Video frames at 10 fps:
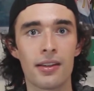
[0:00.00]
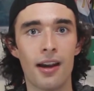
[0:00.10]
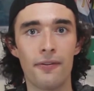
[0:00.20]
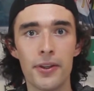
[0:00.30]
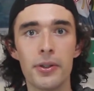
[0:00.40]

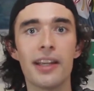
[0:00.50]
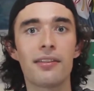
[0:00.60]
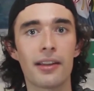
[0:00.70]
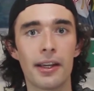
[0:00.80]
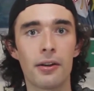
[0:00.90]
A few
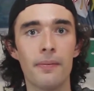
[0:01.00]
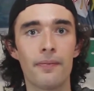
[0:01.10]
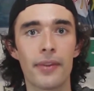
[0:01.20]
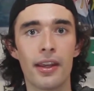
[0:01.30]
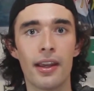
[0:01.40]
days later,
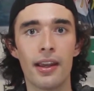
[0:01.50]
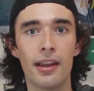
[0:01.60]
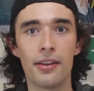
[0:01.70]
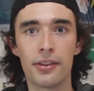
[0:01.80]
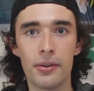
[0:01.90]

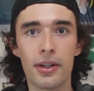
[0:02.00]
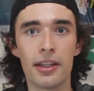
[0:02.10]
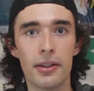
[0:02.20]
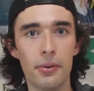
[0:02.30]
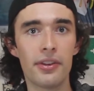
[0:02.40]
his
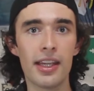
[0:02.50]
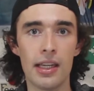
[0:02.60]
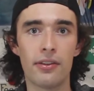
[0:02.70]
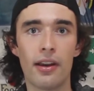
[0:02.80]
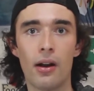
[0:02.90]
unit used the
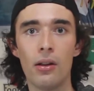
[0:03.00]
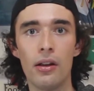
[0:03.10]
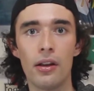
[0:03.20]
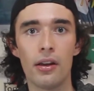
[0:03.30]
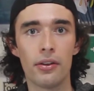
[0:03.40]
intel
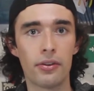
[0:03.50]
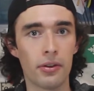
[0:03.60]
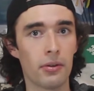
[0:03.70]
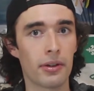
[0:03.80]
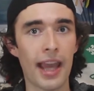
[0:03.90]

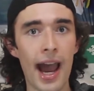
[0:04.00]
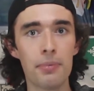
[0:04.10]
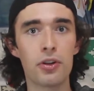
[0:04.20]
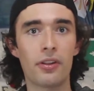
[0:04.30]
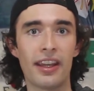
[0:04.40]
to
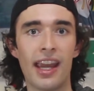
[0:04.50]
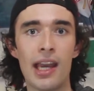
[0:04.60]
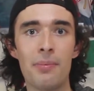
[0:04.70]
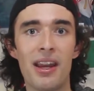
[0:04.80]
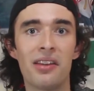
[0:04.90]
capture the
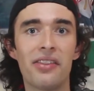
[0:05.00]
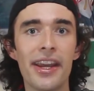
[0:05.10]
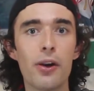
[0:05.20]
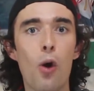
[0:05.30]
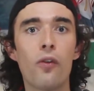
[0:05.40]
camp and
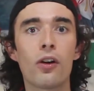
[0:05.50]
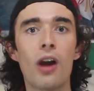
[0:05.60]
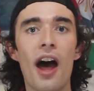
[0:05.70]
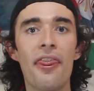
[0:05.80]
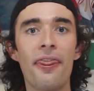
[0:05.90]
take over
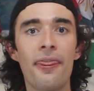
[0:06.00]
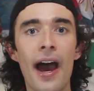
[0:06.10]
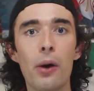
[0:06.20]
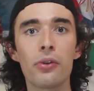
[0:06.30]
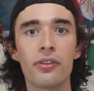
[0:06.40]

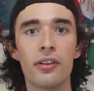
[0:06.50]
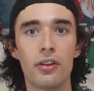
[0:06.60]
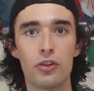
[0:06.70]
1,000